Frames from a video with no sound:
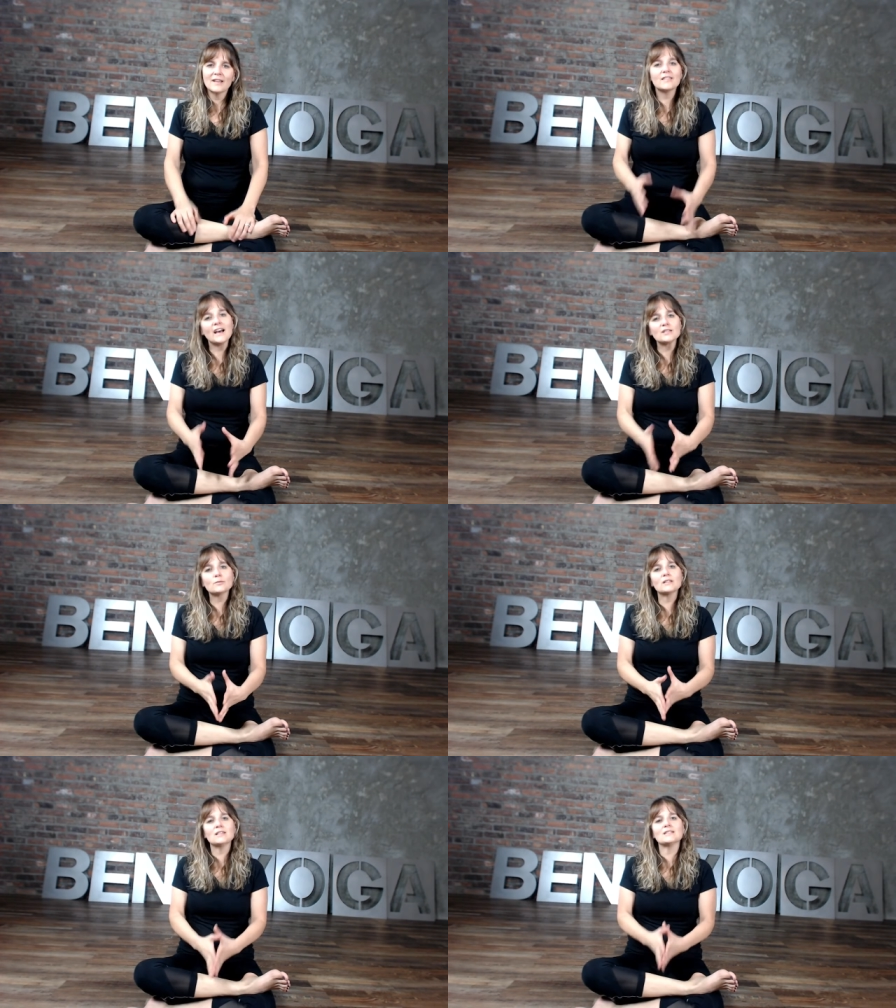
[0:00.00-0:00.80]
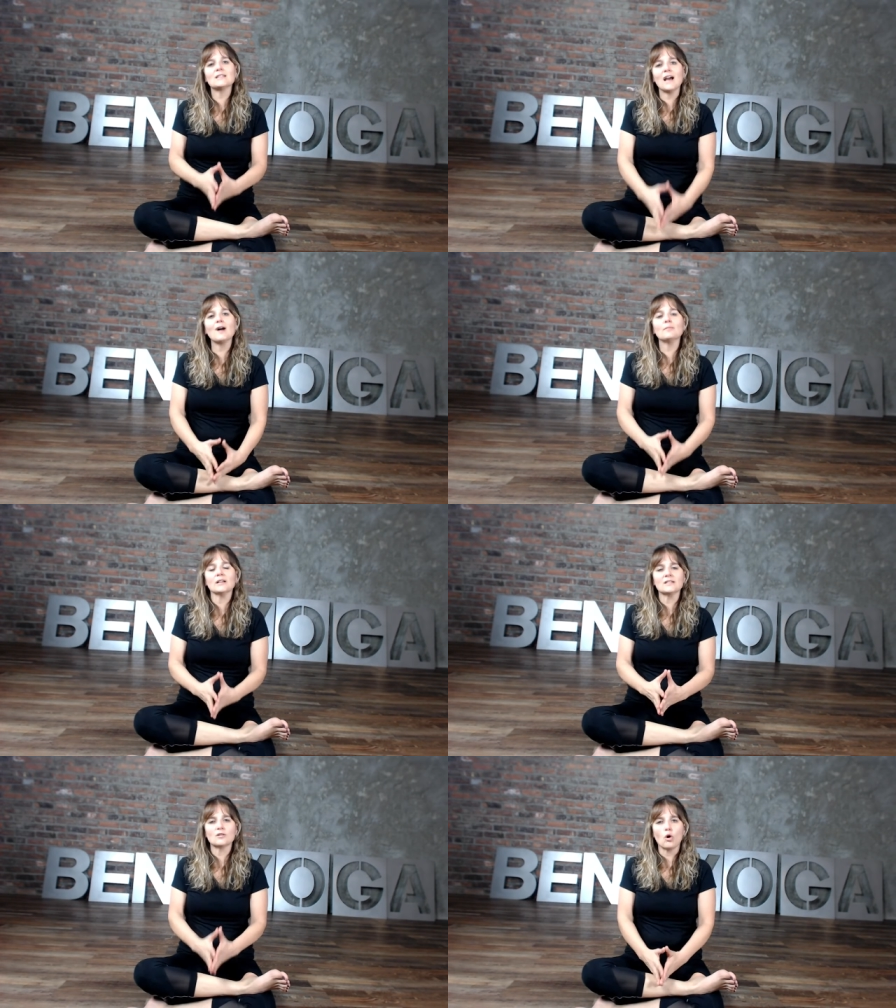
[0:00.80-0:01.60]
That's what this
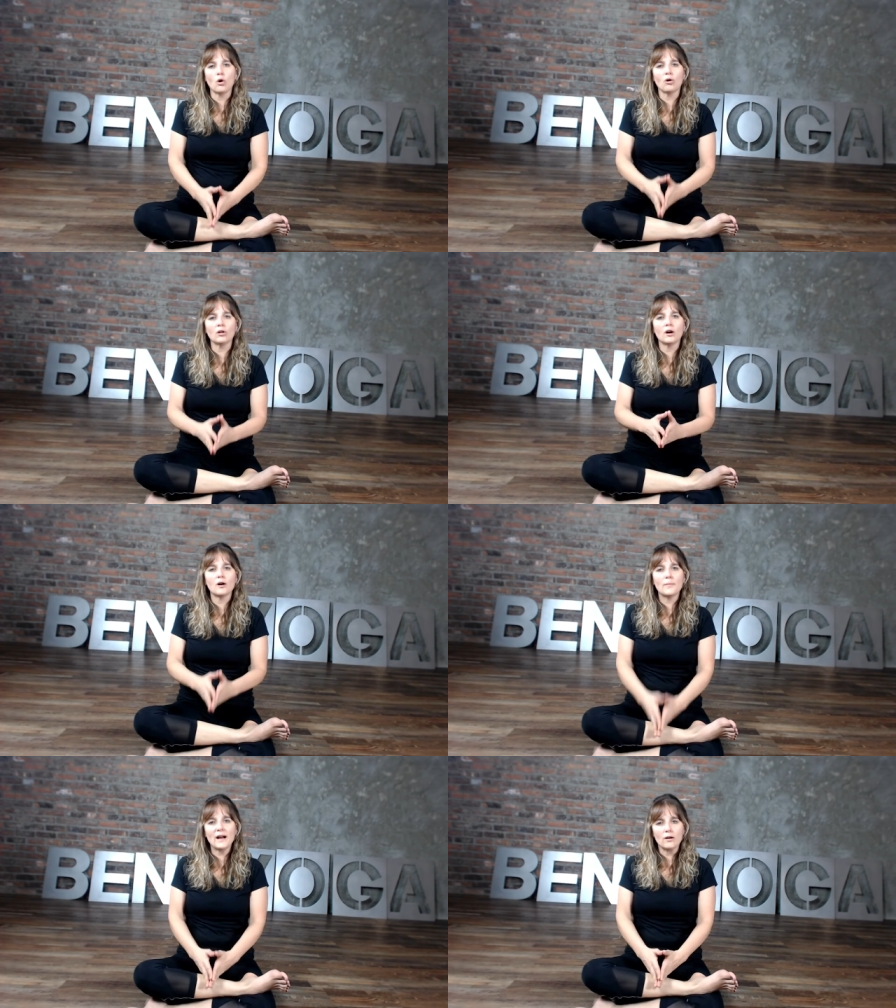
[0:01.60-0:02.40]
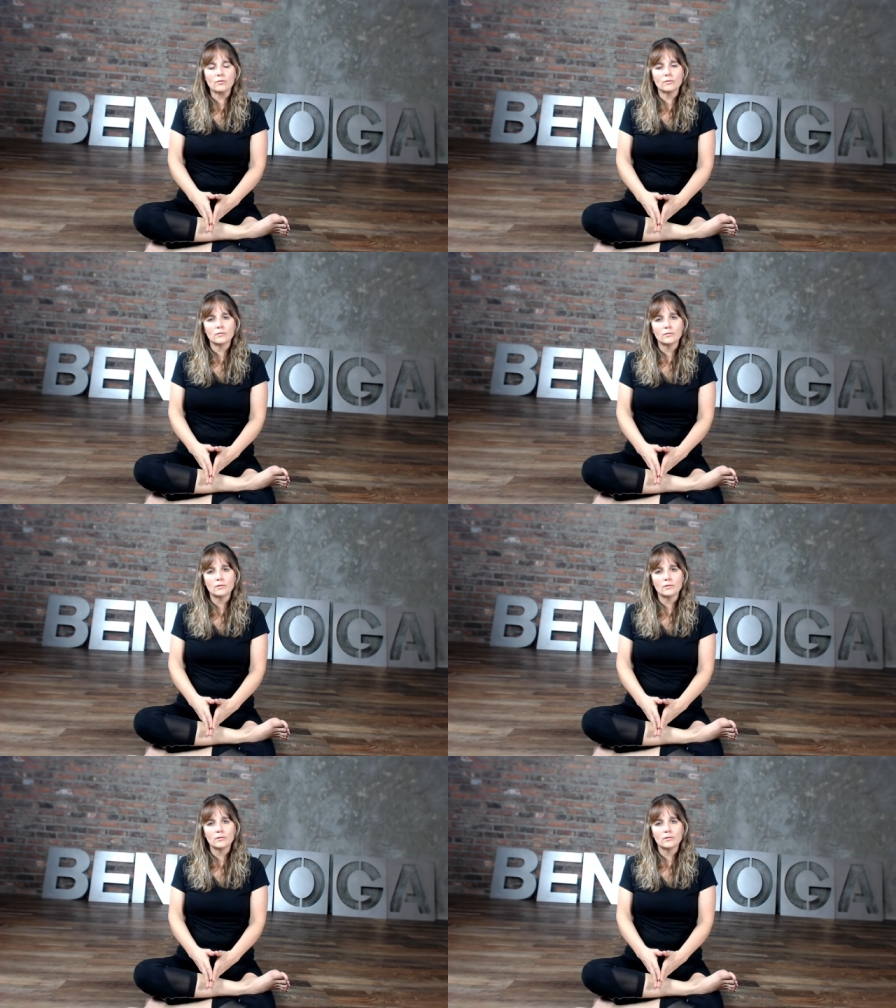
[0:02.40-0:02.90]
yama is all about.